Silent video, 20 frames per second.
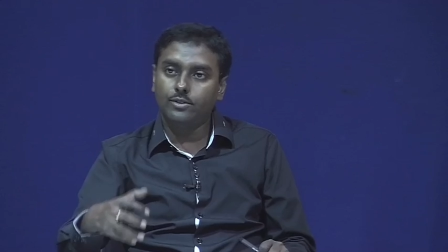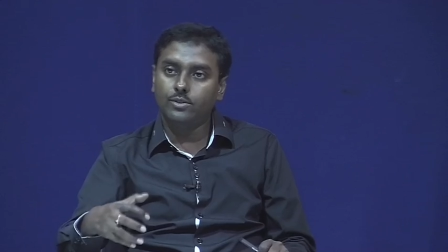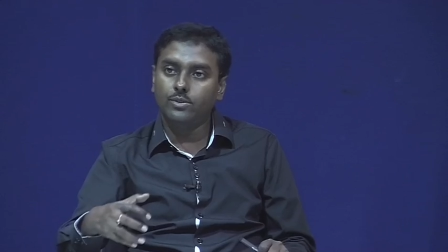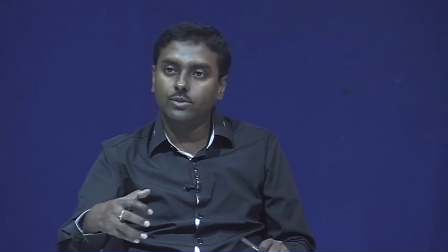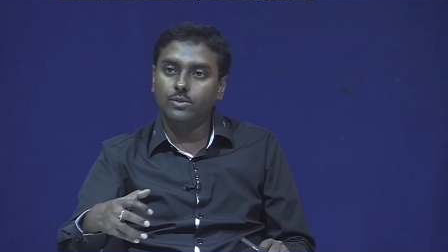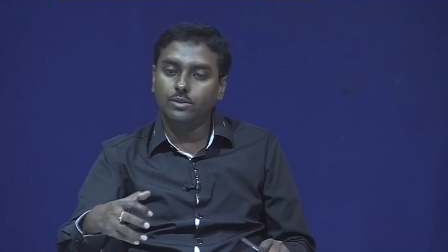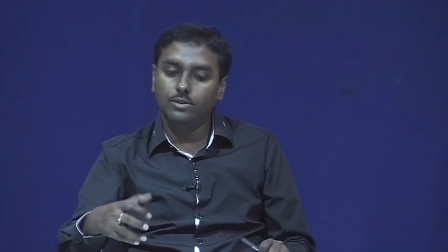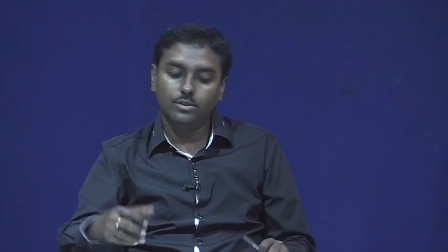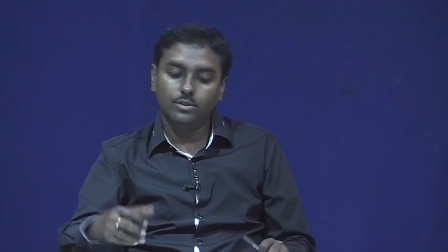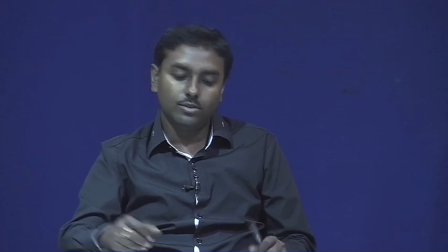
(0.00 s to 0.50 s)

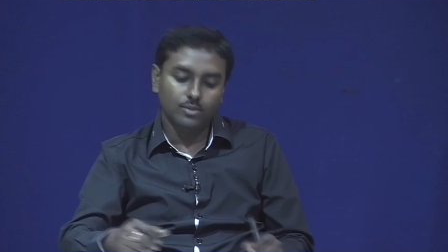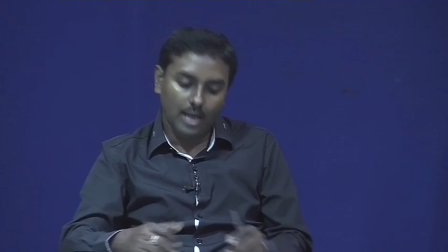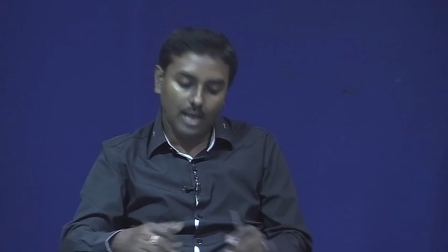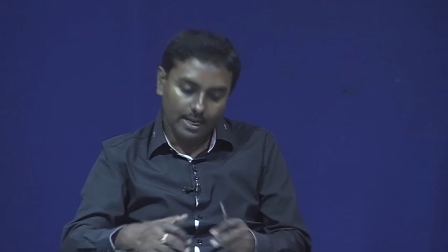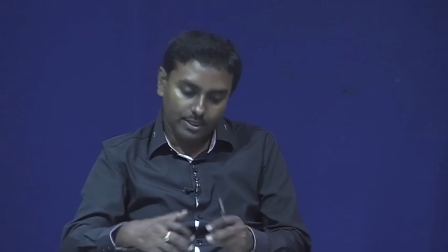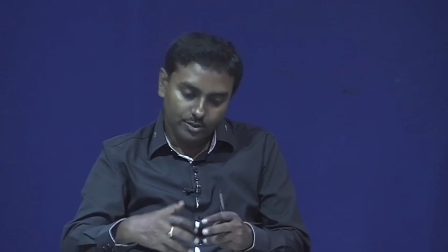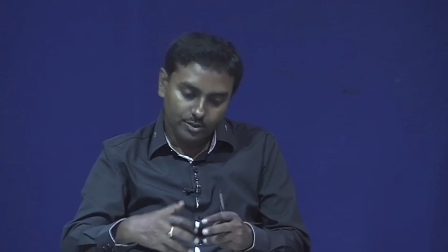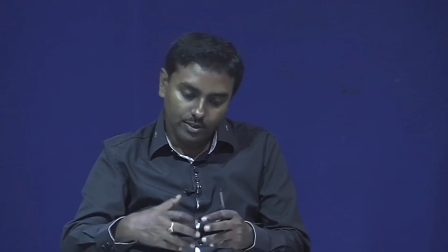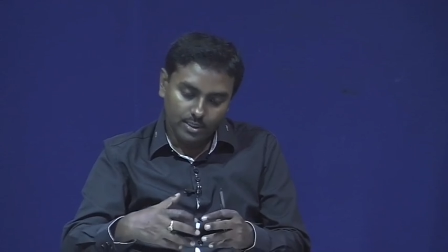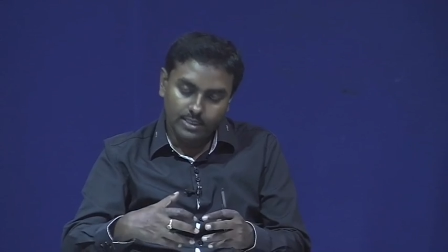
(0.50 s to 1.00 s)
tools to
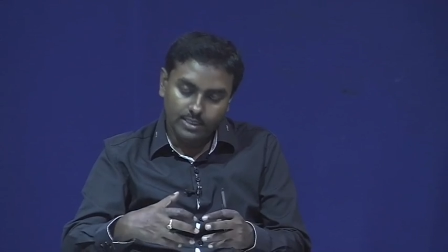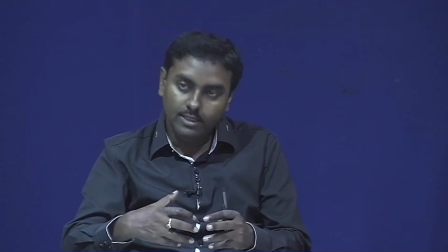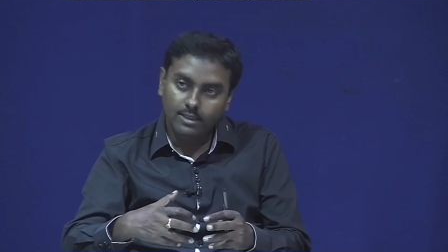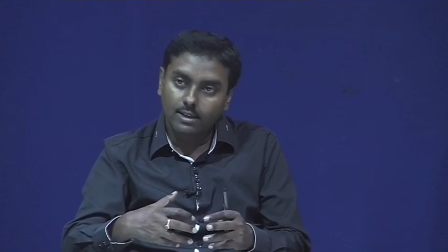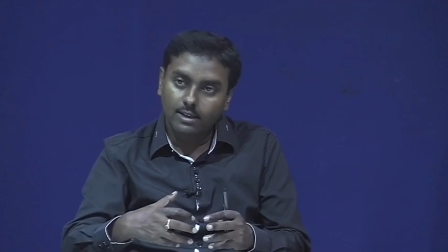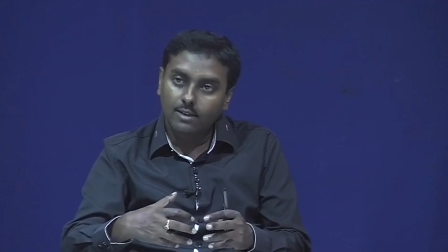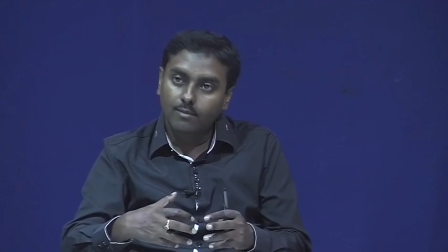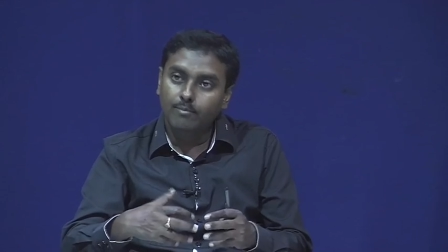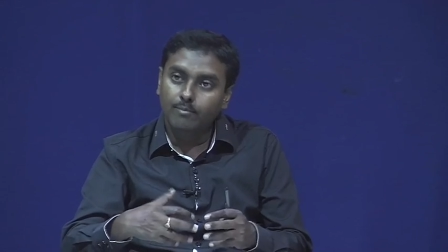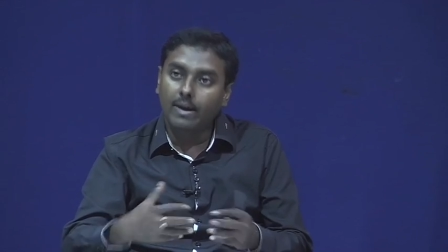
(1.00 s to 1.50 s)
actually
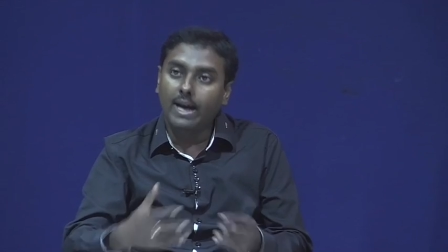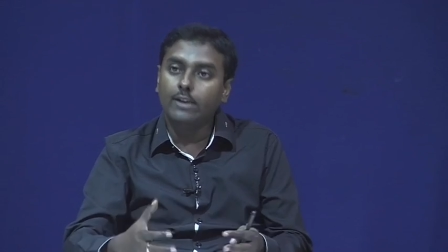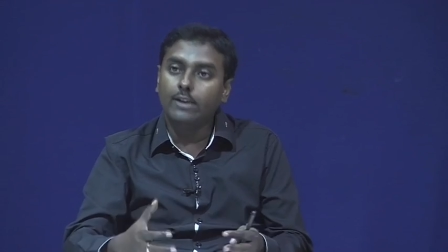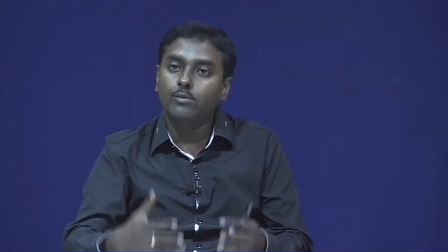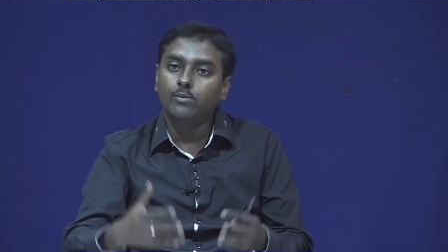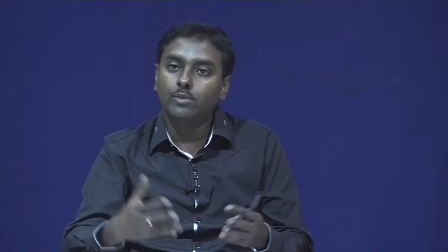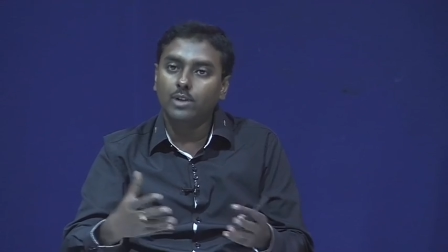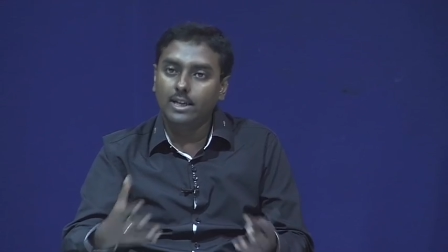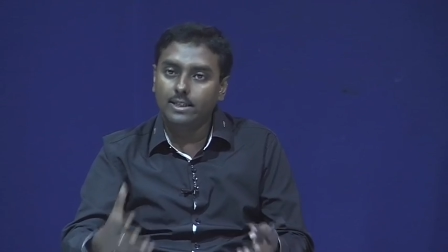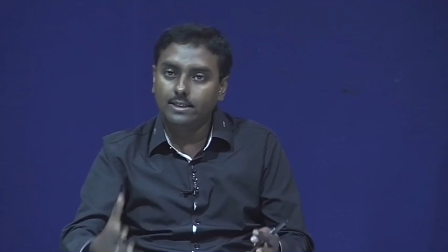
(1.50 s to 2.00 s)

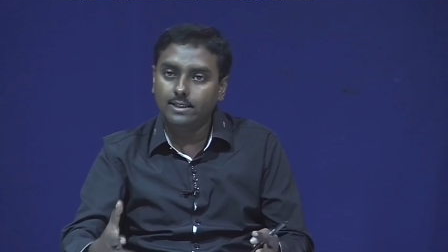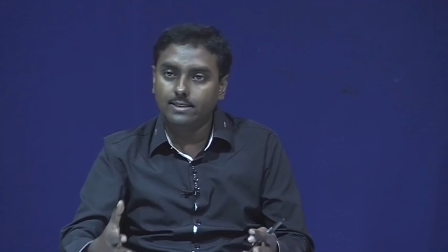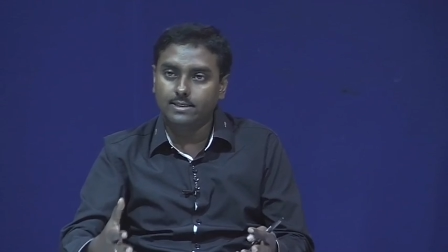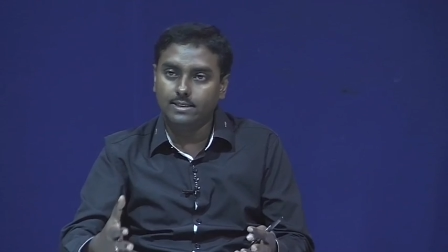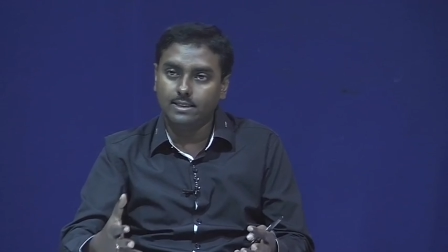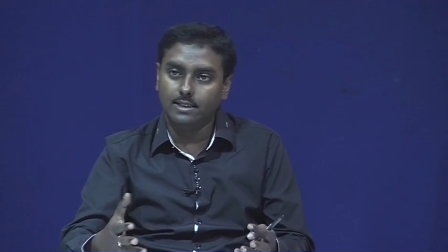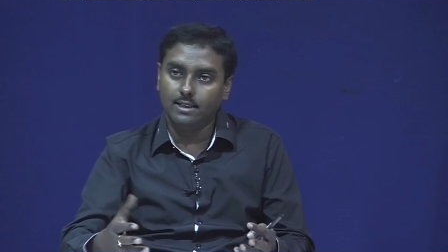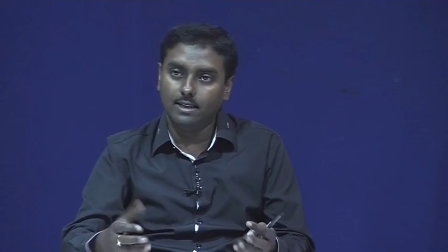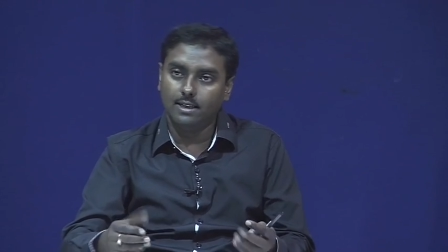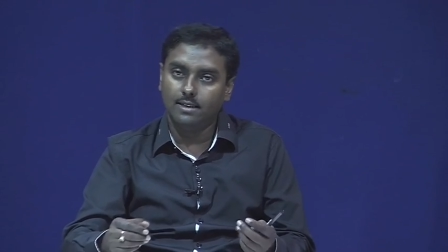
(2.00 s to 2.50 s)
manipulate the
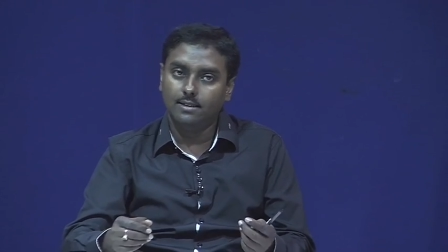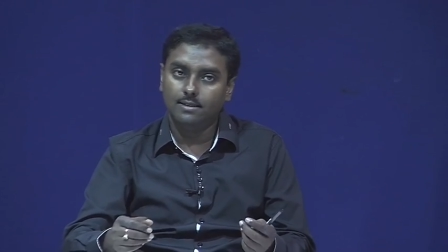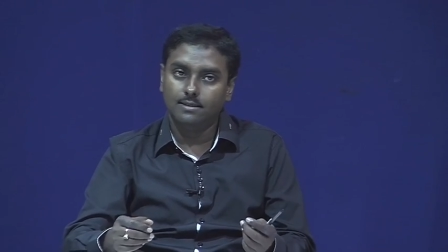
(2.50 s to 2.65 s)
signal